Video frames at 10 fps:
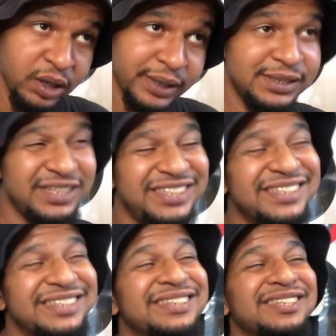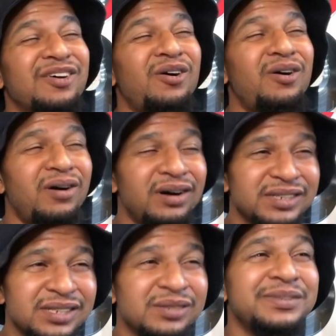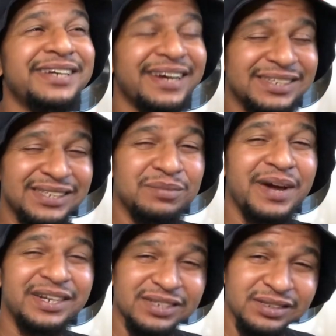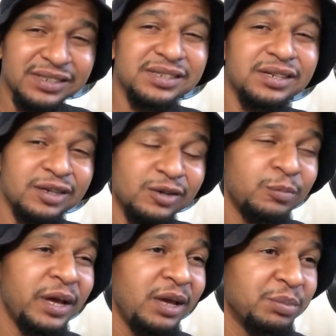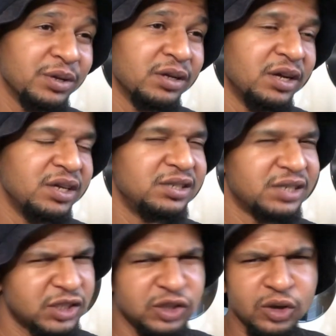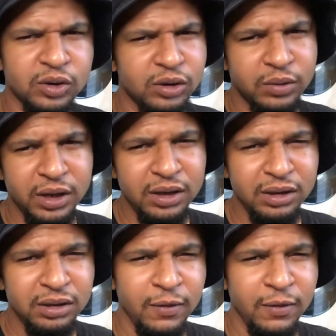teasing this awesome tag team match that looks good on paper just to throw it away,